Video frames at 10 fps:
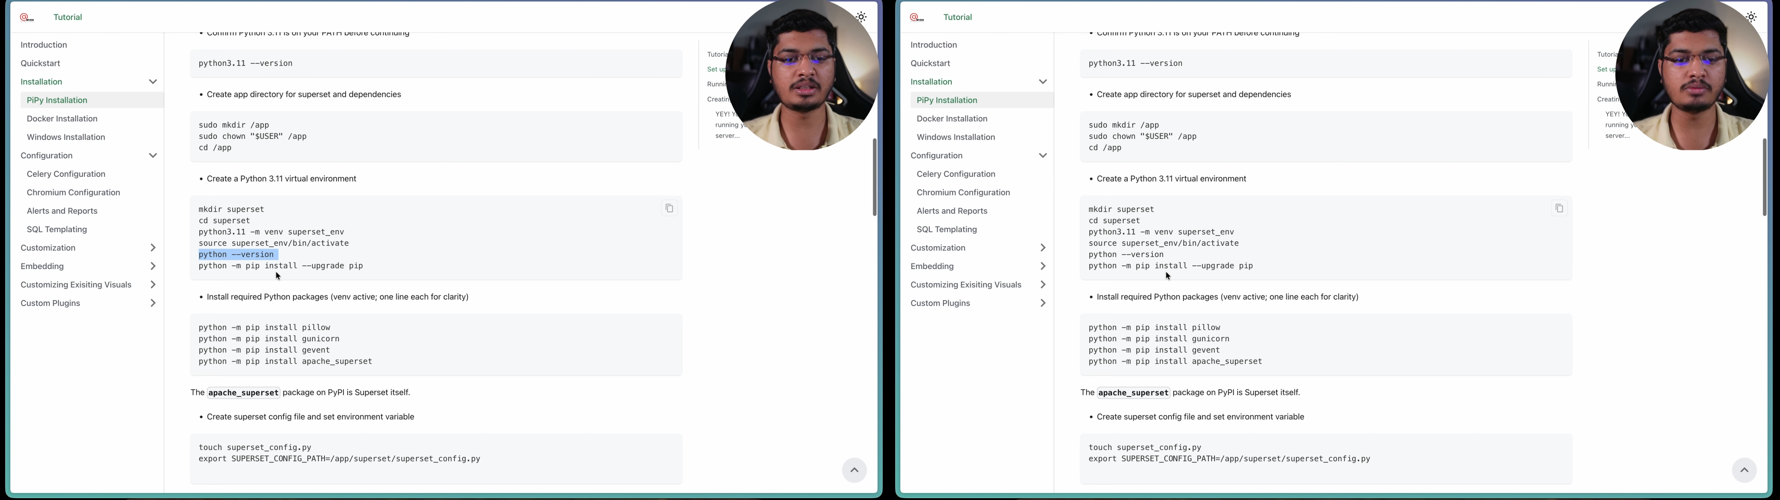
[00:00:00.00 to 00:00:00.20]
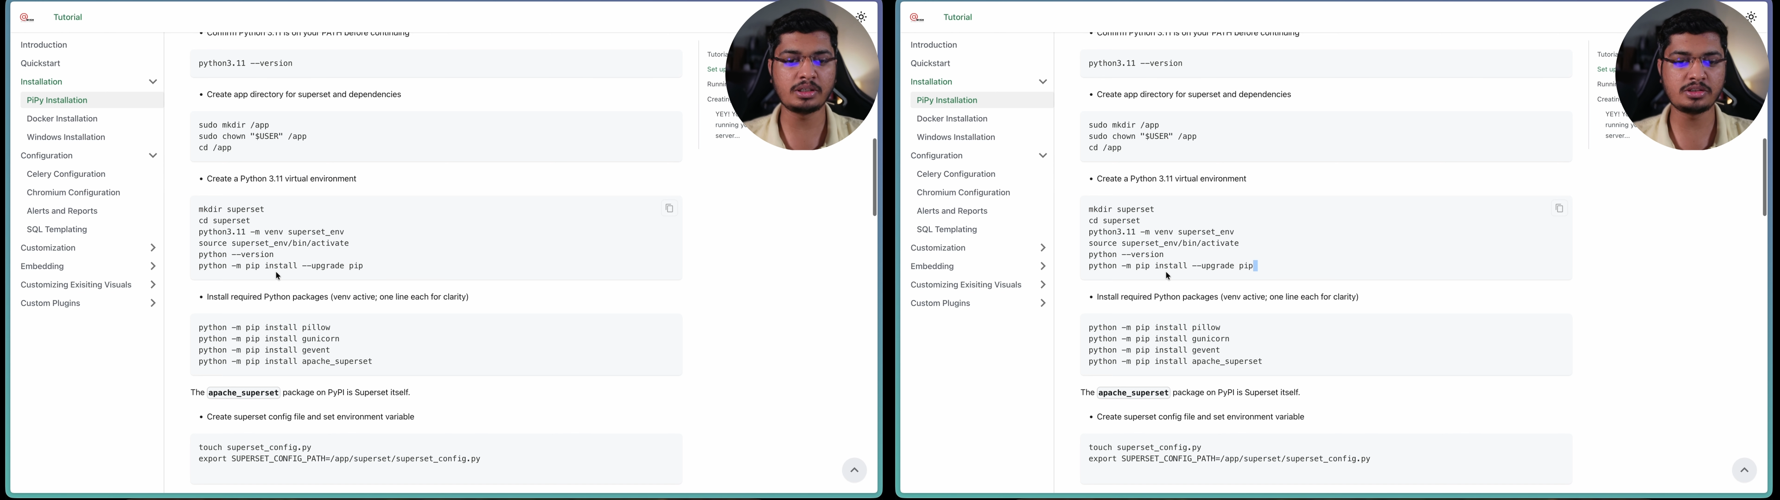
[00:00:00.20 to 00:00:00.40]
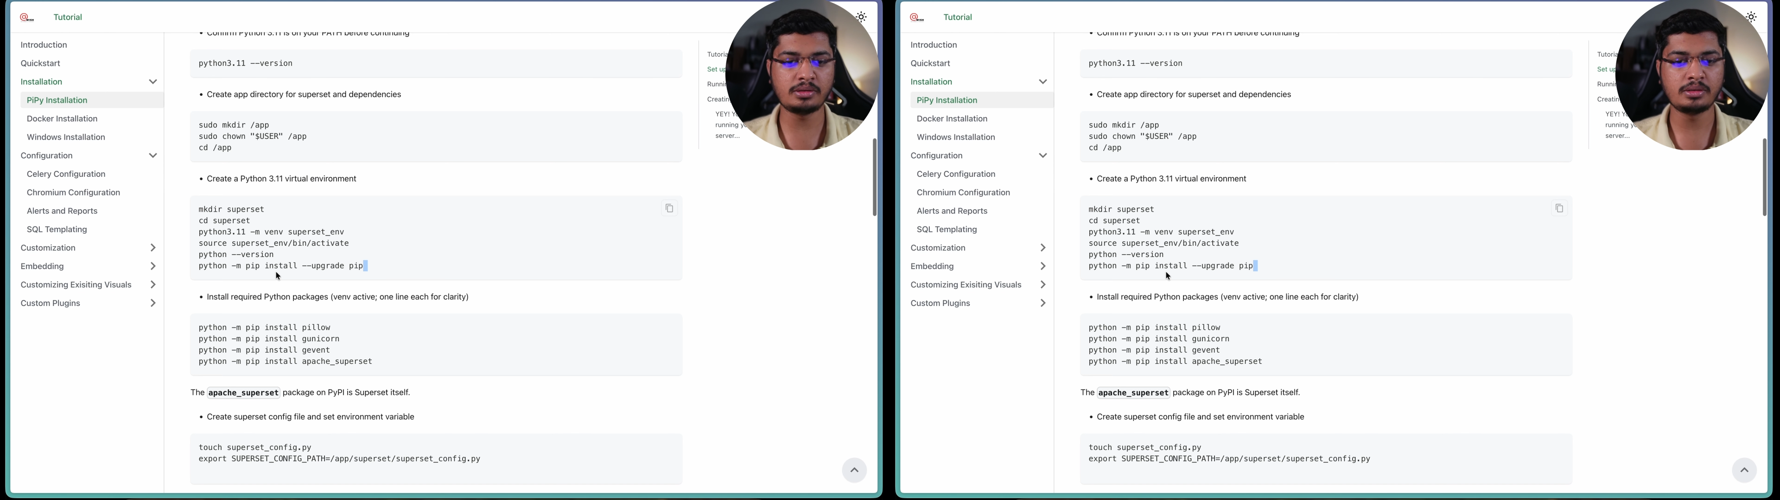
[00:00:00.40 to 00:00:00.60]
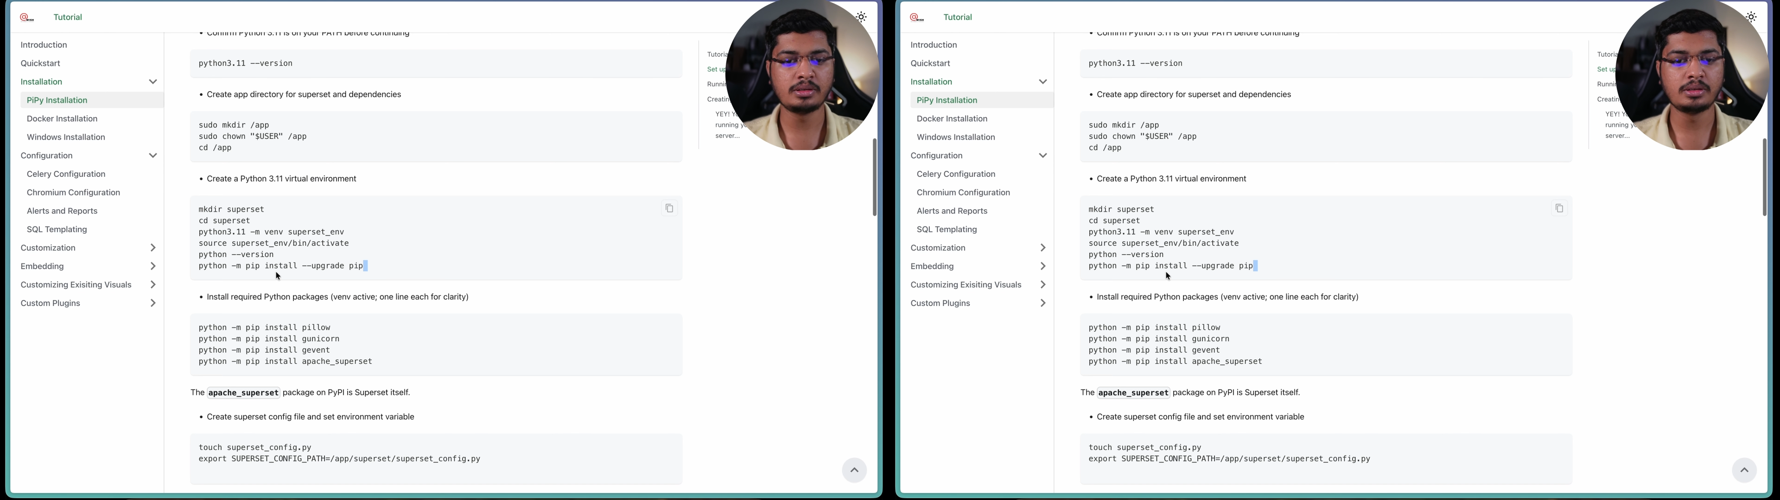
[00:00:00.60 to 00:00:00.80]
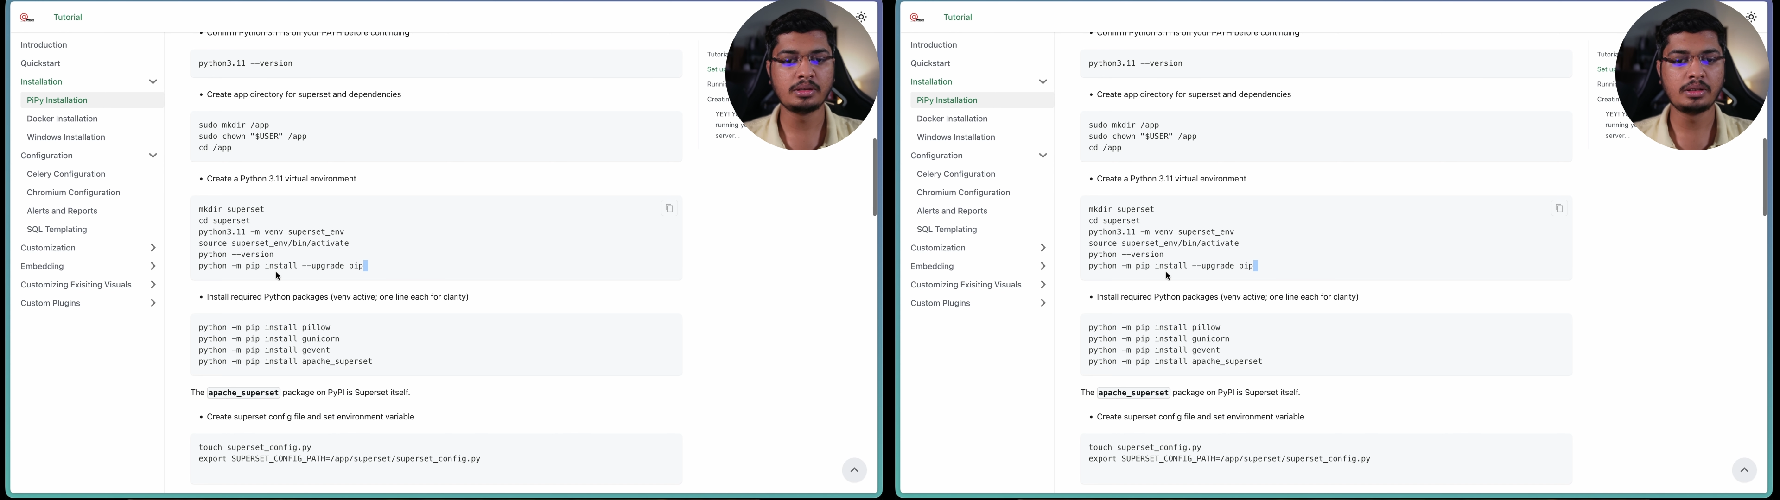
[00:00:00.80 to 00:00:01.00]
version,
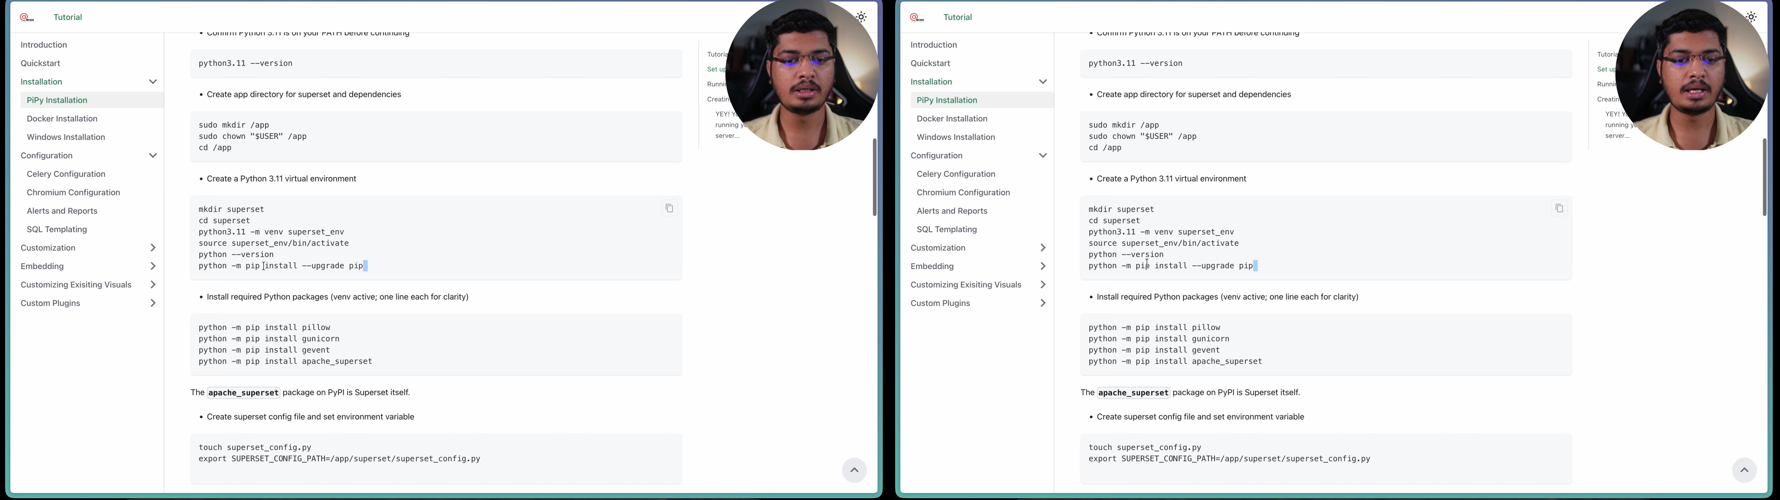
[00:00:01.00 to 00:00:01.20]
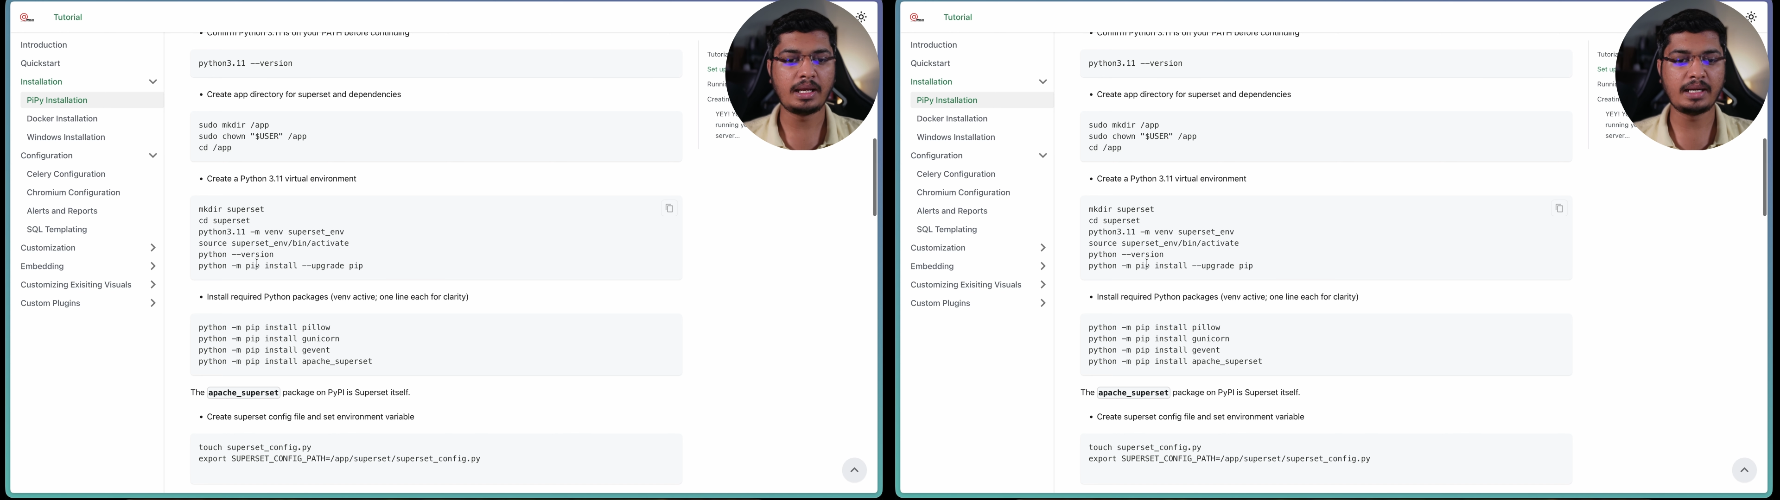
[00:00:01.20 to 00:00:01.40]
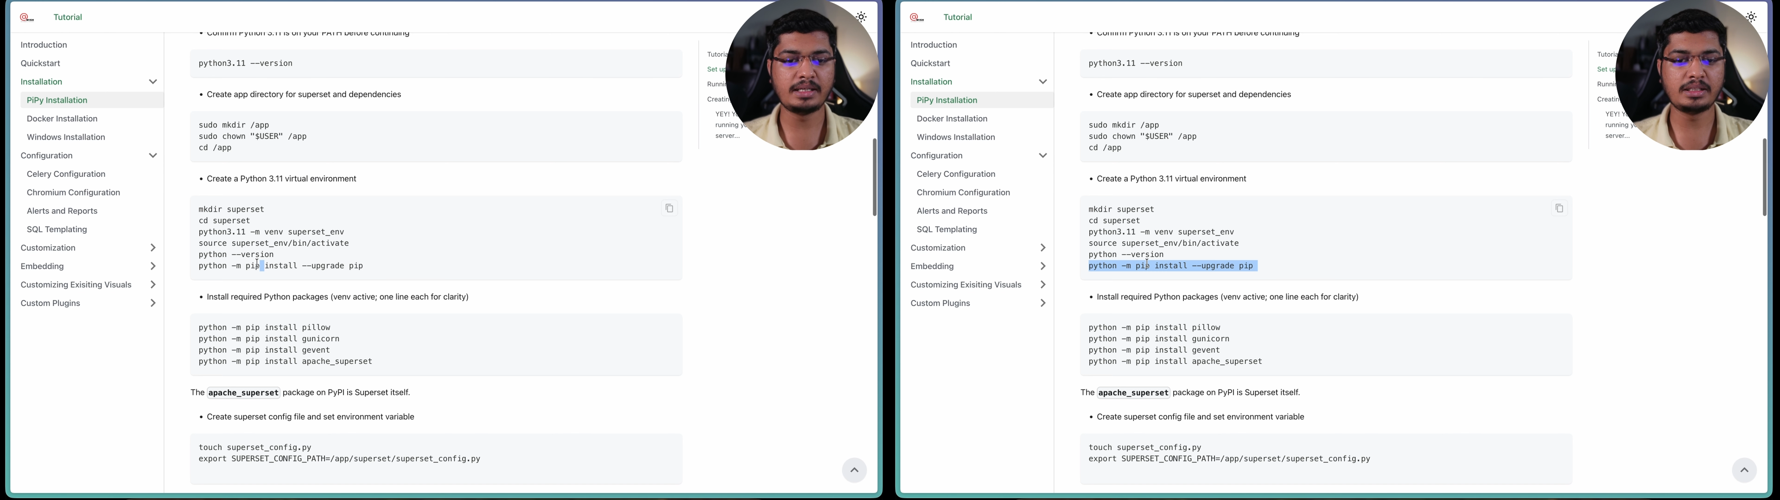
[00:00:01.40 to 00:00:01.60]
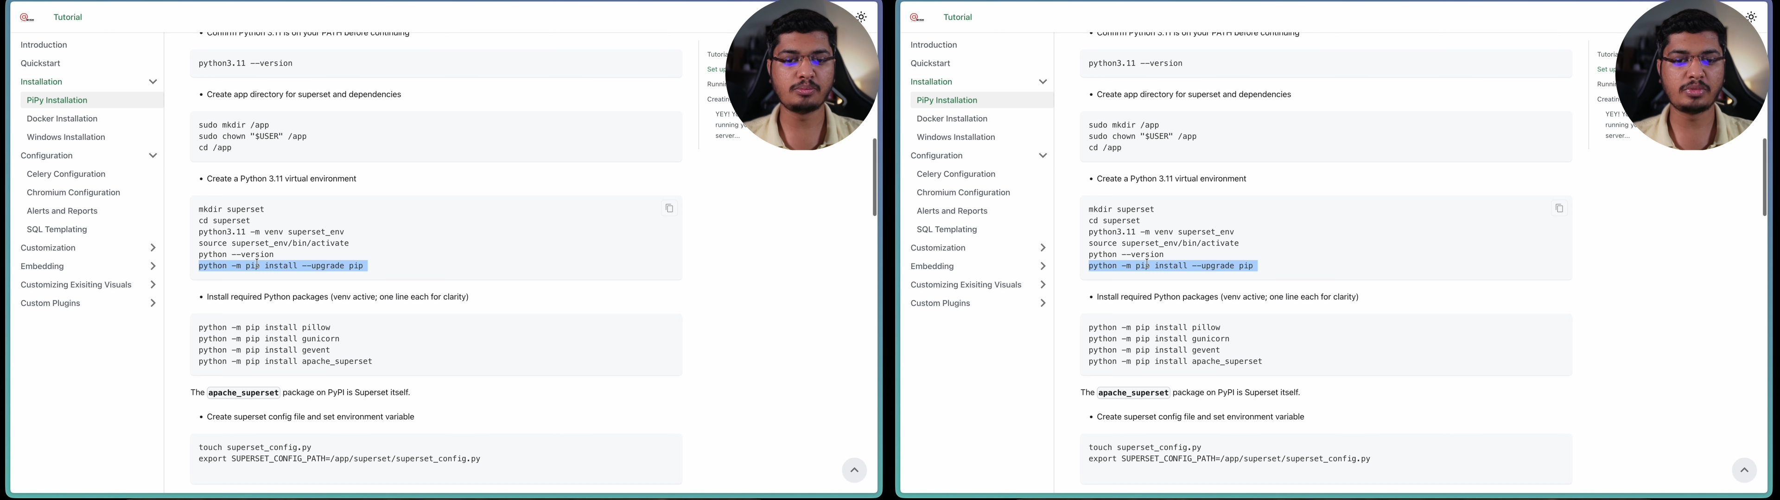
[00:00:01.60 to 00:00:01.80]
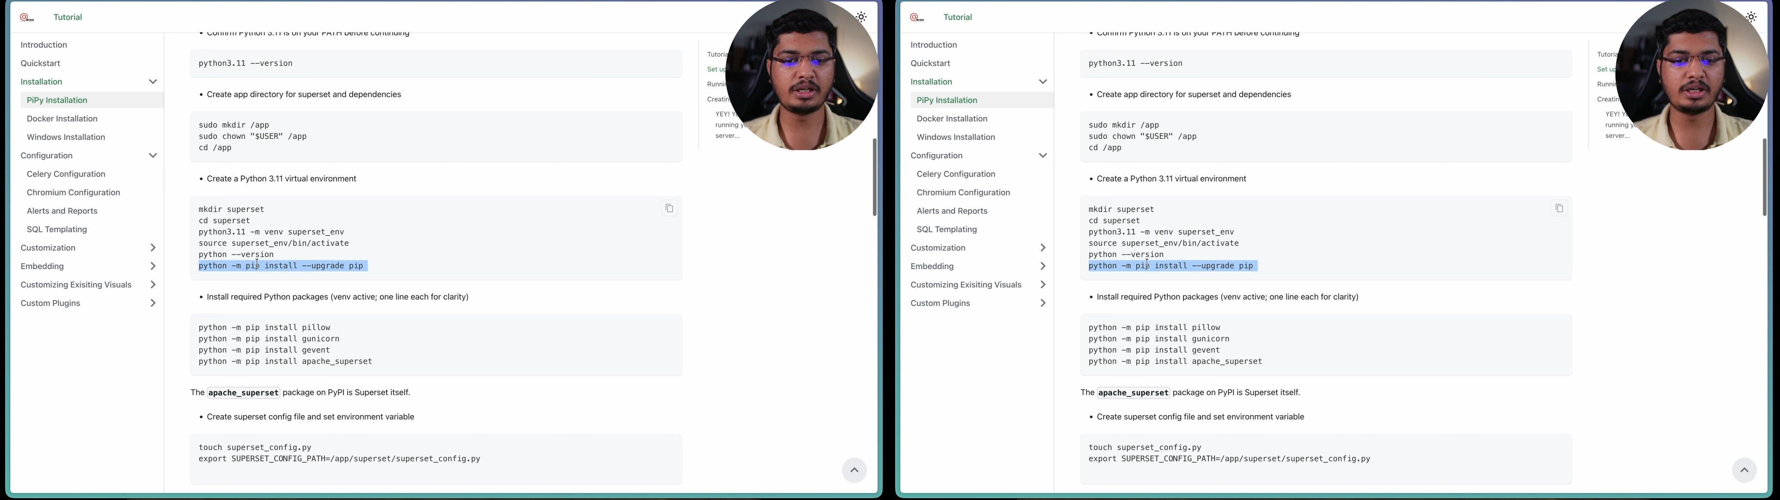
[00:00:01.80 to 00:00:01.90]
and then upgrade